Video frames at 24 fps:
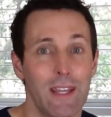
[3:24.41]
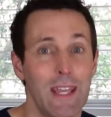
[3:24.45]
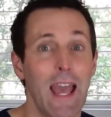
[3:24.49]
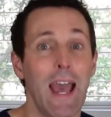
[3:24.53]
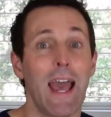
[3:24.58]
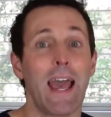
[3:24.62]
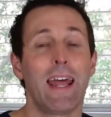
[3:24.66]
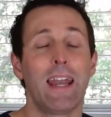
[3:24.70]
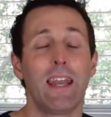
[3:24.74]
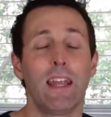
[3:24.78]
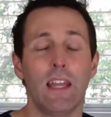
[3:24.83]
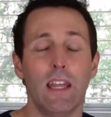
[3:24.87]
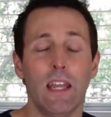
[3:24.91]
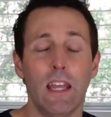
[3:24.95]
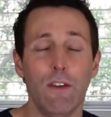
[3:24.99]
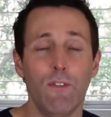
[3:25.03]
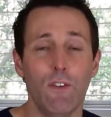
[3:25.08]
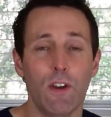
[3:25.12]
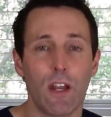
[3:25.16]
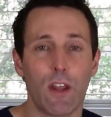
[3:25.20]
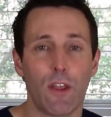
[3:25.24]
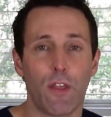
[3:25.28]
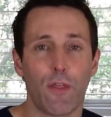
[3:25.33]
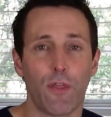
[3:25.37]
Yeah, and
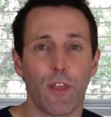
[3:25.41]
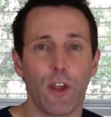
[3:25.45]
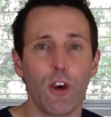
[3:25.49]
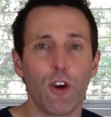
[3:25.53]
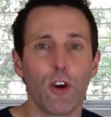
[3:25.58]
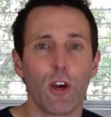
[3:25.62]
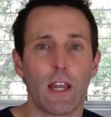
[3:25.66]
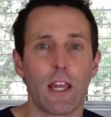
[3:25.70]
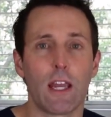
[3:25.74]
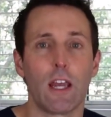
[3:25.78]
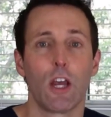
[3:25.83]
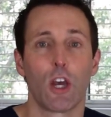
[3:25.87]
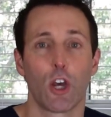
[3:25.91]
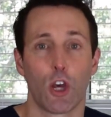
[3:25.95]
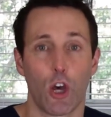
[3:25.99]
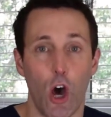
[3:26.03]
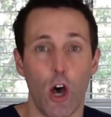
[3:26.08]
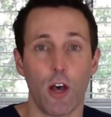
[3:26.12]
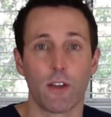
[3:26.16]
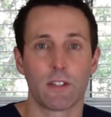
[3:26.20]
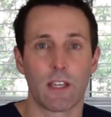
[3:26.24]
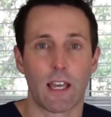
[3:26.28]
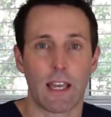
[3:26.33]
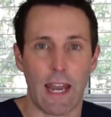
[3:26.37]
even in theory,
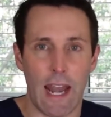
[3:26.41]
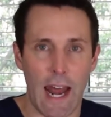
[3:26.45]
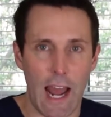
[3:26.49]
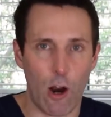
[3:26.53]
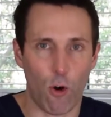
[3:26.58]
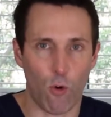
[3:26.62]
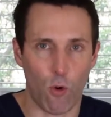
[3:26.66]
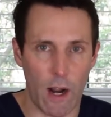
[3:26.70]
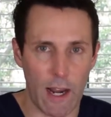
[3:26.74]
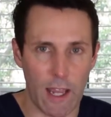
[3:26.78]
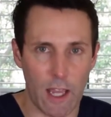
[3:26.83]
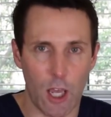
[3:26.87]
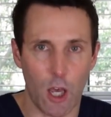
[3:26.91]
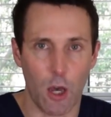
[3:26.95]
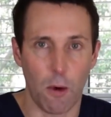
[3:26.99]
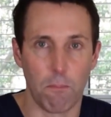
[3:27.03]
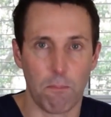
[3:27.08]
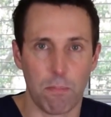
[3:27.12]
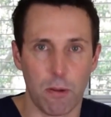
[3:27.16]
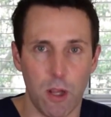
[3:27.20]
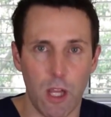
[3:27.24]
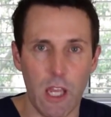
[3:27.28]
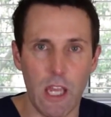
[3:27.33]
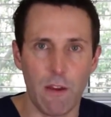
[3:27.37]
causing an outright
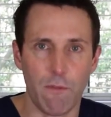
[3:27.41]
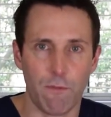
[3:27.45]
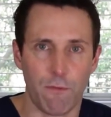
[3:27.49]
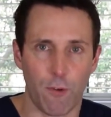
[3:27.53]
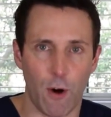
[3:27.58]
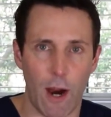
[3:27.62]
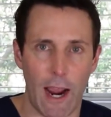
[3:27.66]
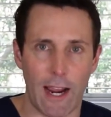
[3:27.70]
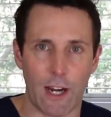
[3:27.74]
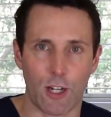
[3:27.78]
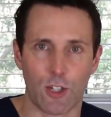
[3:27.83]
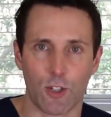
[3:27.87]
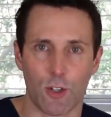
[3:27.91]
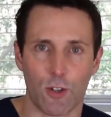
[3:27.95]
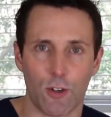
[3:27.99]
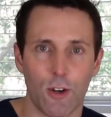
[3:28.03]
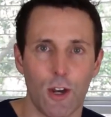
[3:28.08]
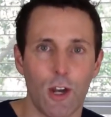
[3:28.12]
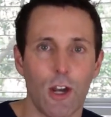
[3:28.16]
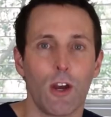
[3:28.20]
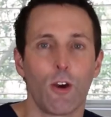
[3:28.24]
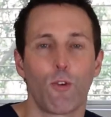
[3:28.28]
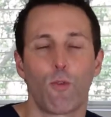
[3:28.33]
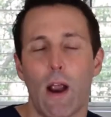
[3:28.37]
complete
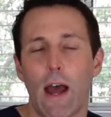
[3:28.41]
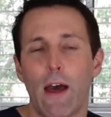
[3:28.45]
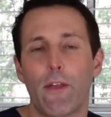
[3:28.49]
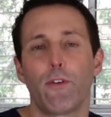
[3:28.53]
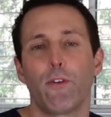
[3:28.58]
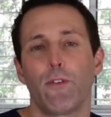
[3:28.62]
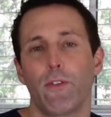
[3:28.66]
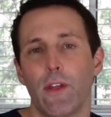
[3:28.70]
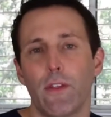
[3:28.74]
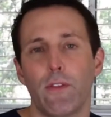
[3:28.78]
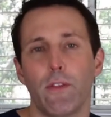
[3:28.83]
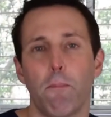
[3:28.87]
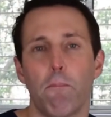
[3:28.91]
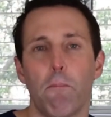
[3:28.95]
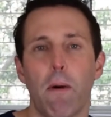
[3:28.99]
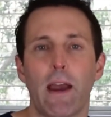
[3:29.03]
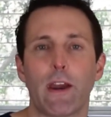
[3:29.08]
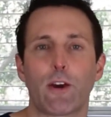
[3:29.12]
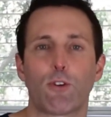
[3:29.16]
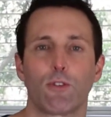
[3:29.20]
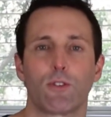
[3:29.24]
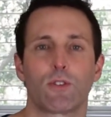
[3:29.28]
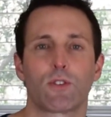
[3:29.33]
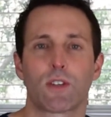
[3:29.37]
fracture rather than the
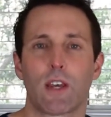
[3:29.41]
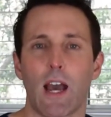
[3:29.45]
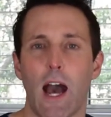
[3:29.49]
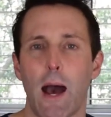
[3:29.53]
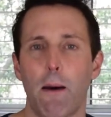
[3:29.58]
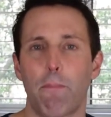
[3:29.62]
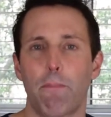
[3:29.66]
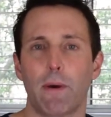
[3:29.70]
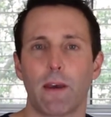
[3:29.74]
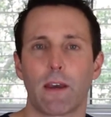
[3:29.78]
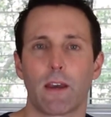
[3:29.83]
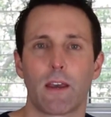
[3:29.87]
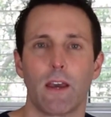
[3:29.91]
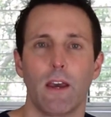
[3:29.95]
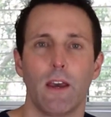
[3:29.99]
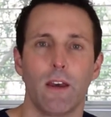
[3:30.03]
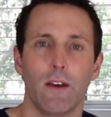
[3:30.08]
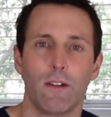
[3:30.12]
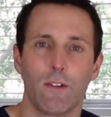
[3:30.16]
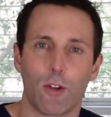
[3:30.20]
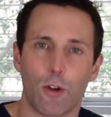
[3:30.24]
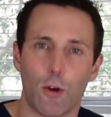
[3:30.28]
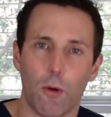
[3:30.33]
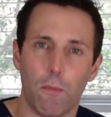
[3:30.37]
microscopic
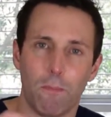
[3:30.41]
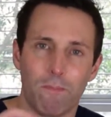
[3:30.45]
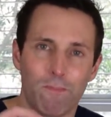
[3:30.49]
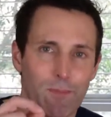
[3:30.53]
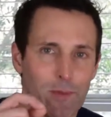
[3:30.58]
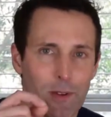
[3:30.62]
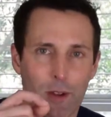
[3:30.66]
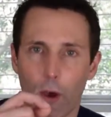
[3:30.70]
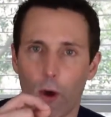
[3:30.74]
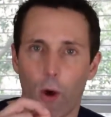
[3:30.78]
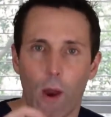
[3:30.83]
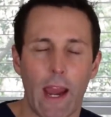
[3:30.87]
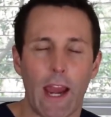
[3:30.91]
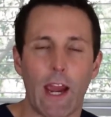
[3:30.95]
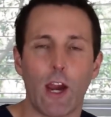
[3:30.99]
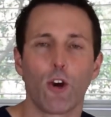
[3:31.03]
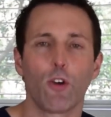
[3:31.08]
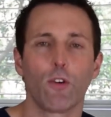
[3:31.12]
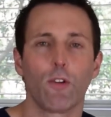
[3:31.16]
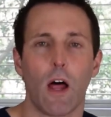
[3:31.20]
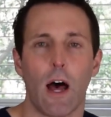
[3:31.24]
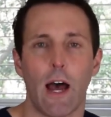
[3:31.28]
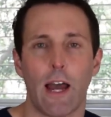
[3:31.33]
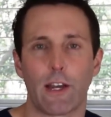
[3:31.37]
little, you know,
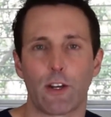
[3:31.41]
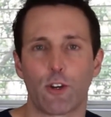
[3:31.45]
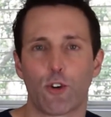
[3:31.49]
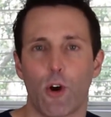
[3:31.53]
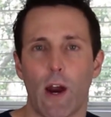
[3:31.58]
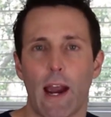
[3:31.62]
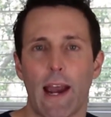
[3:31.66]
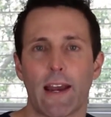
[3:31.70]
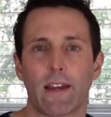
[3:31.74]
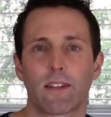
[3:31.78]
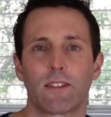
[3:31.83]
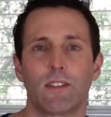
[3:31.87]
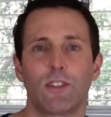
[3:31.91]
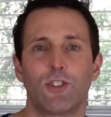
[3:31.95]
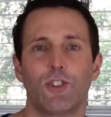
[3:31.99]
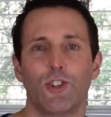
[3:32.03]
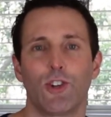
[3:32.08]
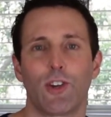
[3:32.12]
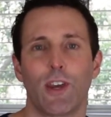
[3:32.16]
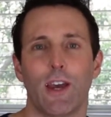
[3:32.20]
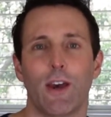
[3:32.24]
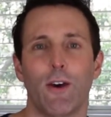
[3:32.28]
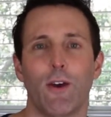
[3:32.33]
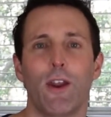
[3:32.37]
hairline cracks that
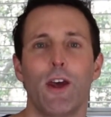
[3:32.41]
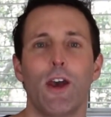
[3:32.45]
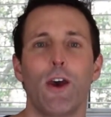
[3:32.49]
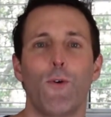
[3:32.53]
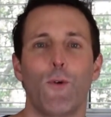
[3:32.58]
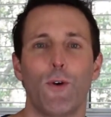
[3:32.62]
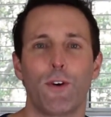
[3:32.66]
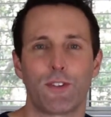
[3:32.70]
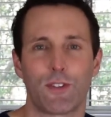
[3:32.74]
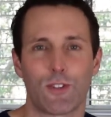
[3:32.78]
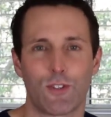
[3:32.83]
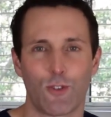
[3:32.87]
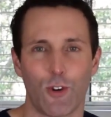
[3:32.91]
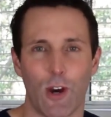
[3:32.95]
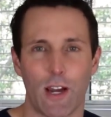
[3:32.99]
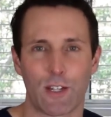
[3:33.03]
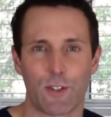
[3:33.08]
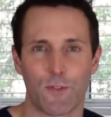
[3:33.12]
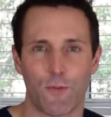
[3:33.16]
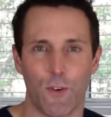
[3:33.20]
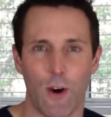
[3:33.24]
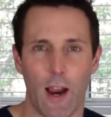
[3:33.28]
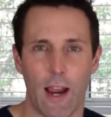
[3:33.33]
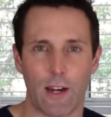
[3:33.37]
you get with
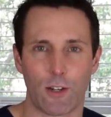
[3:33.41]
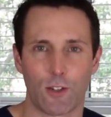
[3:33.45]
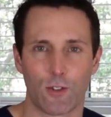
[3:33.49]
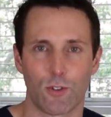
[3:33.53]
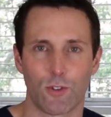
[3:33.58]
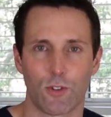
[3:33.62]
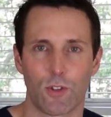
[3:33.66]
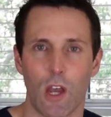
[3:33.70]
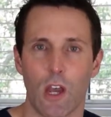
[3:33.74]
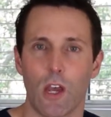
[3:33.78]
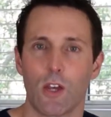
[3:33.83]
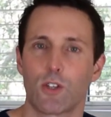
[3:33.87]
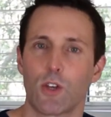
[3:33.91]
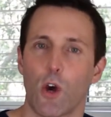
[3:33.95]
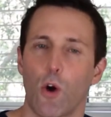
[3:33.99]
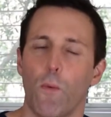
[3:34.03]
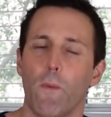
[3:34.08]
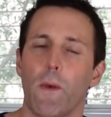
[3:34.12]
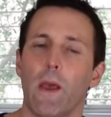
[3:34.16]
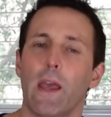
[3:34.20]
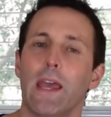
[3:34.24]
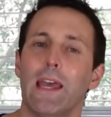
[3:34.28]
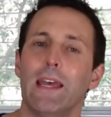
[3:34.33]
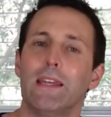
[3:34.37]
stress fractures.
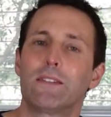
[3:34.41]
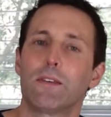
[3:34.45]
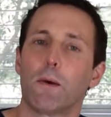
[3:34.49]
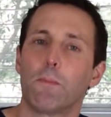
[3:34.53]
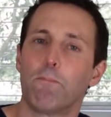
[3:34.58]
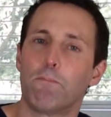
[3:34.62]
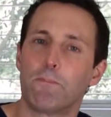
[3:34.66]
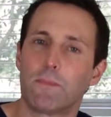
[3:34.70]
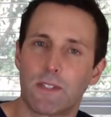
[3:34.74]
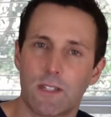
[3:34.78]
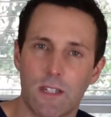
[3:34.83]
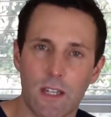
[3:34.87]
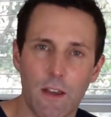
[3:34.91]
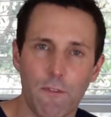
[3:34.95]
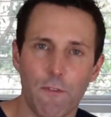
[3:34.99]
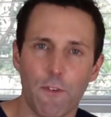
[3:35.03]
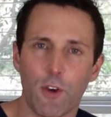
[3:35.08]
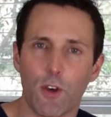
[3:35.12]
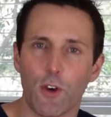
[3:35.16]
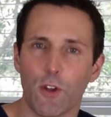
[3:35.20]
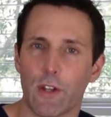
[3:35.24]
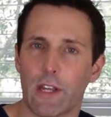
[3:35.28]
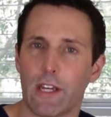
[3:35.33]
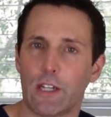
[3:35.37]
So it's a
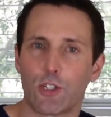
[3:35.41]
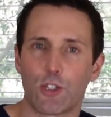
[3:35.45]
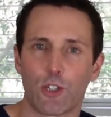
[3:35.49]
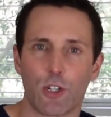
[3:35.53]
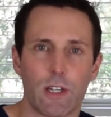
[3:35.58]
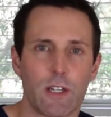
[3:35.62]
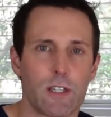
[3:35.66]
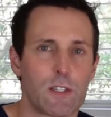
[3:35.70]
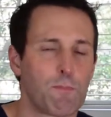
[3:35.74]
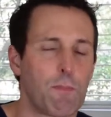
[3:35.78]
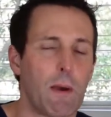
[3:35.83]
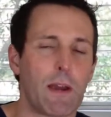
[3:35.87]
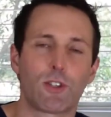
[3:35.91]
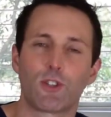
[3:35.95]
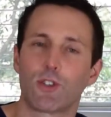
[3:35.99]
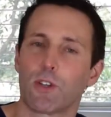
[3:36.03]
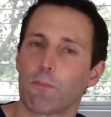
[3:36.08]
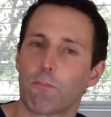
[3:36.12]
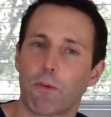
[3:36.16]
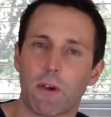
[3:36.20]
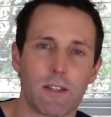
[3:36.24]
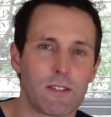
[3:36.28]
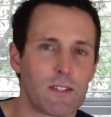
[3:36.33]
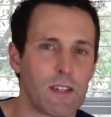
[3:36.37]
difficult injury, especially
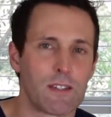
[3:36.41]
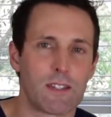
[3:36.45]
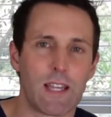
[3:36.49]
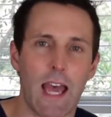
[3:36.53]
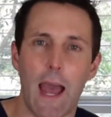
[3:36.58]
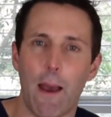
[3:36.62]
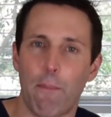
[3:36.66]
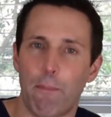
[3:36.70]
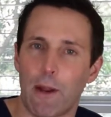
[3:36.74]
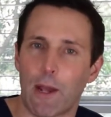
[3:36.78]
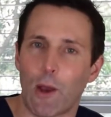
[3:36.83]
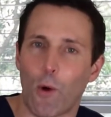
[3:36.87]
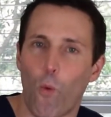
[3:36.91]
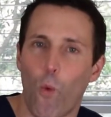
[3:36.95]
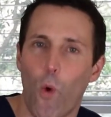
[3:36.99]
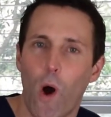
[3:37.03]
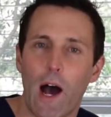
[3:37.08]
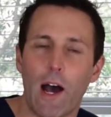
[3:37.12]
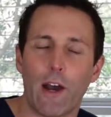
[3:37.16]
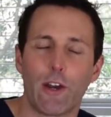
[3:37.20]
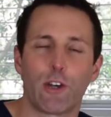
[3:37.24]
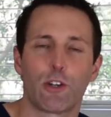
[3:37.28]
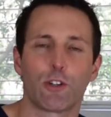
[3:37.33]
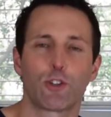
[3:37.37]
because it's happening
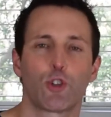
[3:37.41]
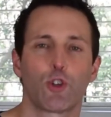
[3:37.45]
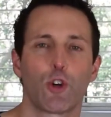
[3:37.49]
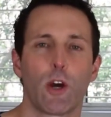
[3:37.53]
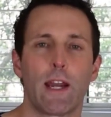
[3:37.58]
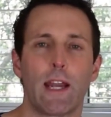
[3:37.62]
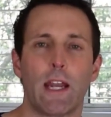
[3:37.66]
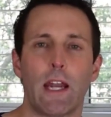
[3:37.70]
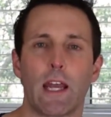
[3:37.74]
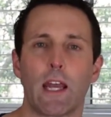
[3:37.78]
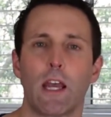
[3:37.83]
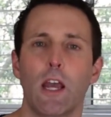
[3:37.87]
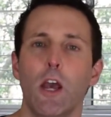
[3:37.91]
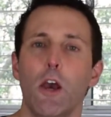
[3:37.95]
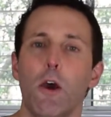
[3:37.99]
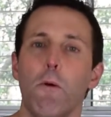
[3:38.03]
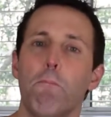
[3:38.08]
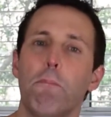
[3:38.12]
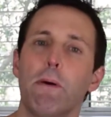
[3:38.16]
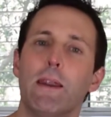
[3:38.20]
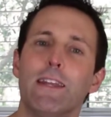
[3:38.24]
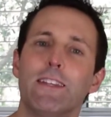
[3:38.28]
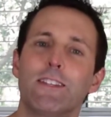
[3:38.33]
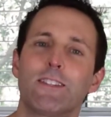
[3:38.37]
while you're training,
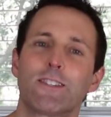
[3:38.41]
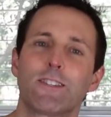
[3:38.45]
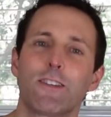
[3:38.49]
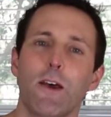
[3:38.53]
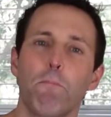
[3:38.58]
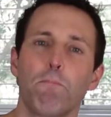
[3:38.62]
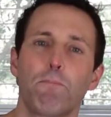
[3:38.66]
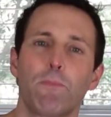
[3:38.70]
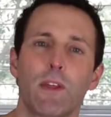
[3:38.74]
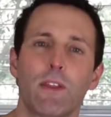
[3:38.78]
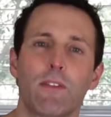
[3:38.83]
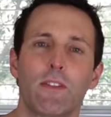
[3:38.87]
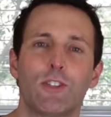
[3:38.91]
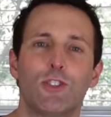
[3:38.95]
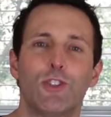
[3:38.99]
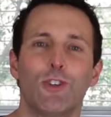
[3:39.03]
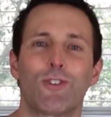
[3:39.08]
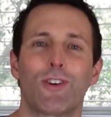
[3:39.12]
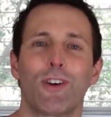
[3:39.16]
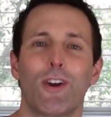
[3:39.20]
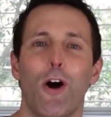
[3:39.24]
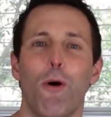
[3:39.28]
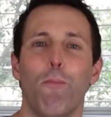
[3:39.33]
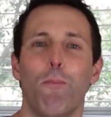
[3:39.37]
but it's something that you
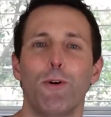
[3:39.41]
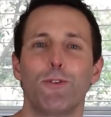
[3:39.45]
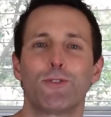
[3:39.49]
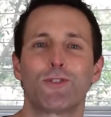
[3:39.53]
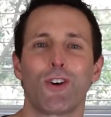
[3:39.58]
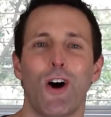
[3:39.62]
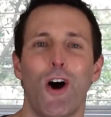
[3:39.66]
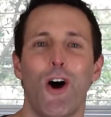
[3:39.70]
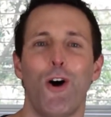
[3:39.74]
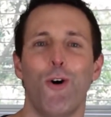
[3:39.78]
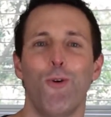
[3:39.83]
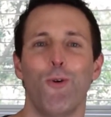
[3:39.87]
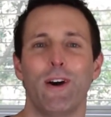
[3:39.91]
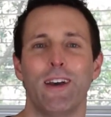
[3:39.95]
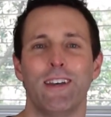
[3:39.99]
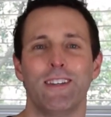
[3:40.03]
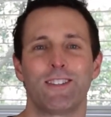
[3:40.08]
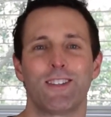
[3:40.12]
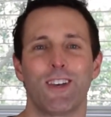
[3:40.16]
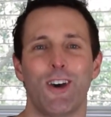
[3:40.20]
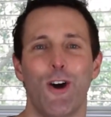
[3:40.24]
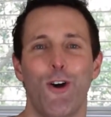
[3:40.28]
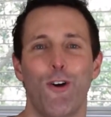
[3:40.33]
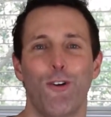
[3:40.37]
can almost
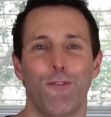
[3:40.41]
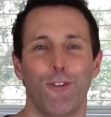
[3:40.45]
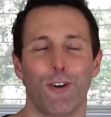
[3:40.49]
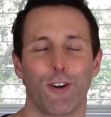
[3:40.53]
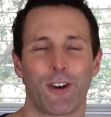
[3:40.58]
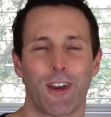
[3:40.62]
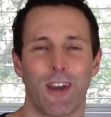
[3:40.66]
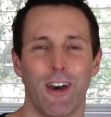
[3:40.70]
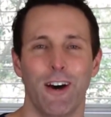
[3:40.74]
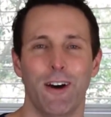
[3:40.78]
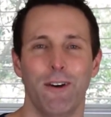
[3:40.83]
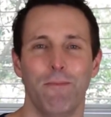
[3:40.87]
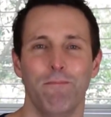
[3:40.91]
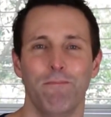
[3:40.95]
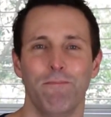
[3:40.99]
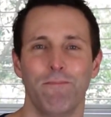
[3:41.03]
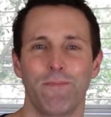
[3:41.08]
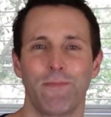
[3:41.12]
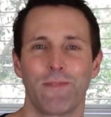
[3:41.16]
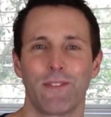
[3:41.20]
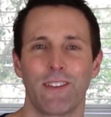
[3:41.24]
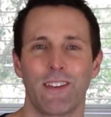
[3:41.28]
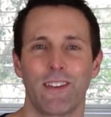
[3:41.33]
always overcome.